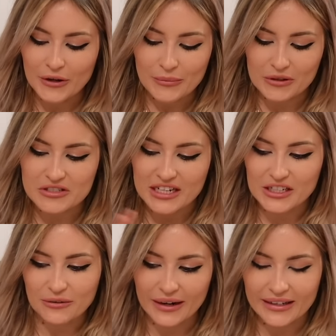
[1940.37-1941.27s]
because I
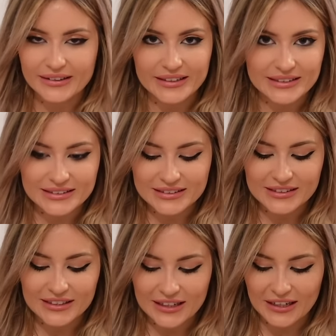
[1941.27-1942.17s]
knew I had these
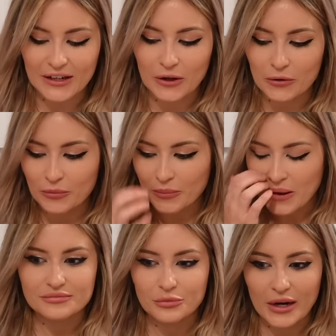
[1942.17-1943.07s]
at home
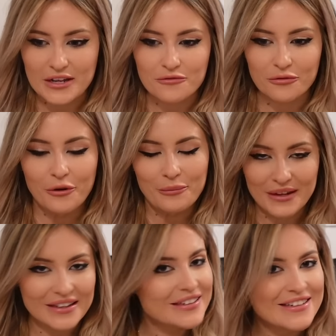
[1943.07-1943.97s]
waiting for me,